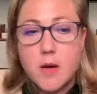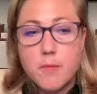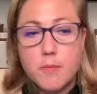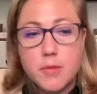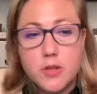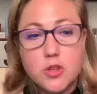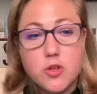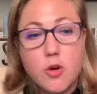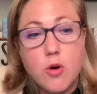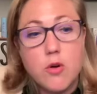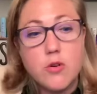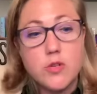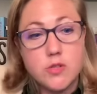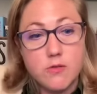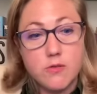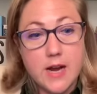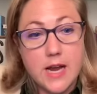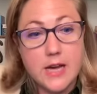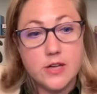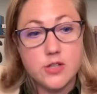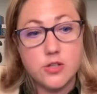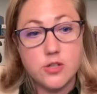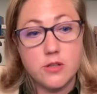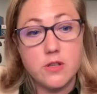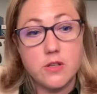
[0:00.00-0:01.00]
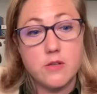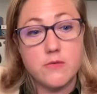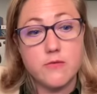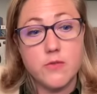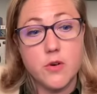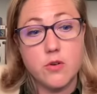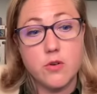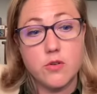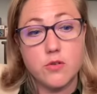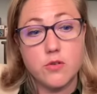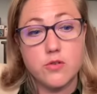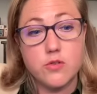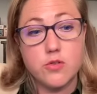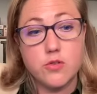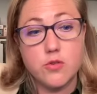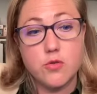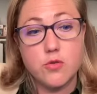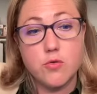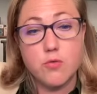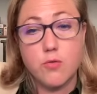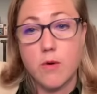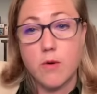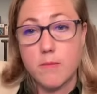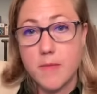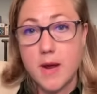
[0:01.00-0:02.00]
But those are actually the voters
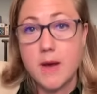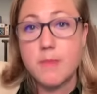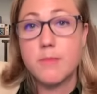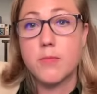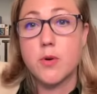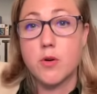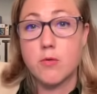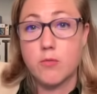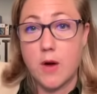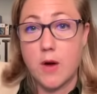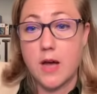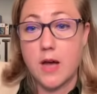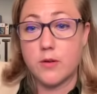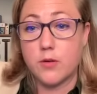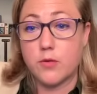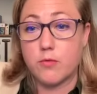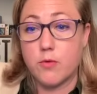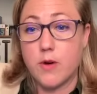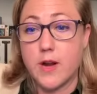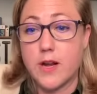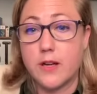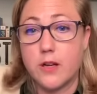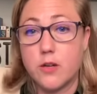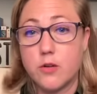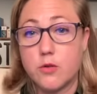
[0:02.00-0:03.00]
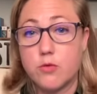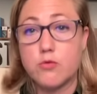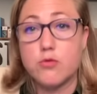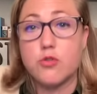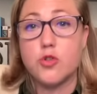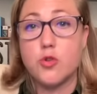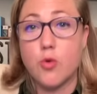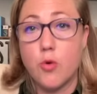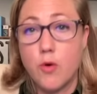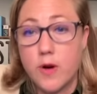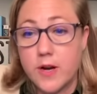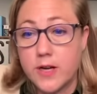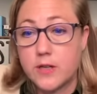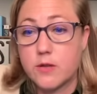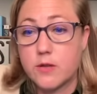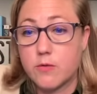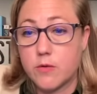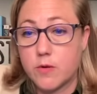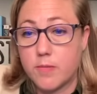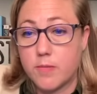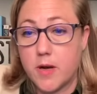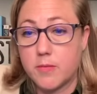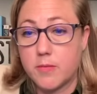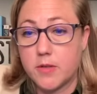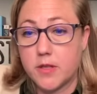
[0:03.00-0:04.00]
who remember Ronald Reagan, who joined the
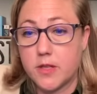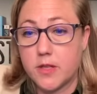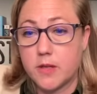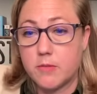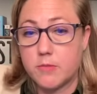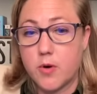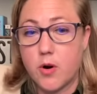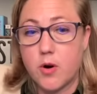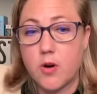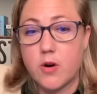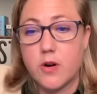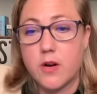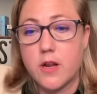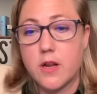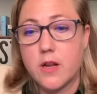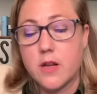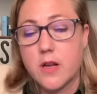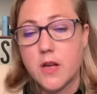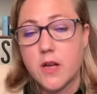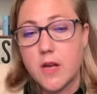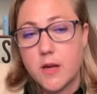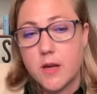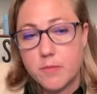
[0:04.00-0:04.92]
Republican Party